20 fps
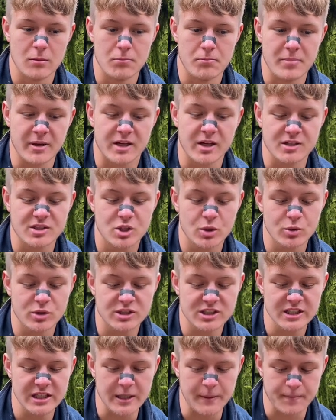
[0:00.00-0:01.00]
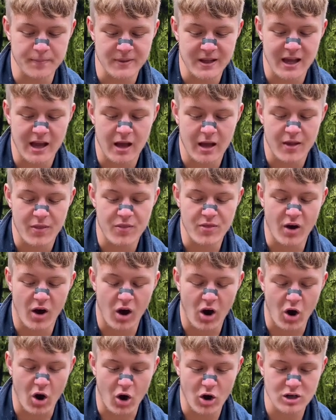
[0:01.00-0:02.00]
Because you see, the
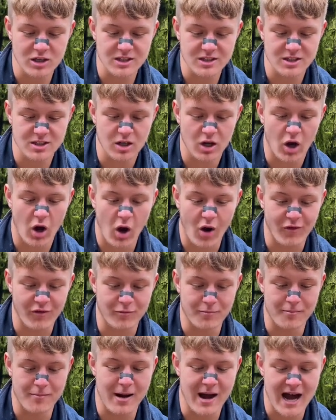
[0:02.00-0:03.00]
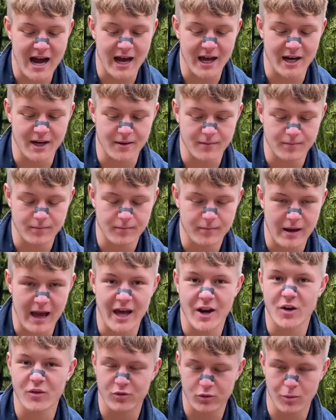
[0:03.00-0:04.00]
heart of man
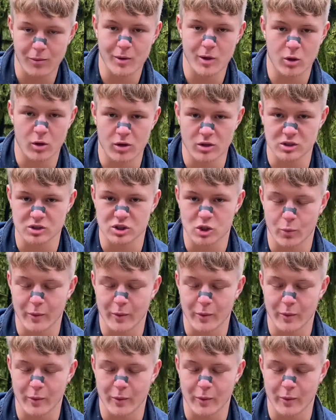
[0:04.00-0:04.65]
and of woman also,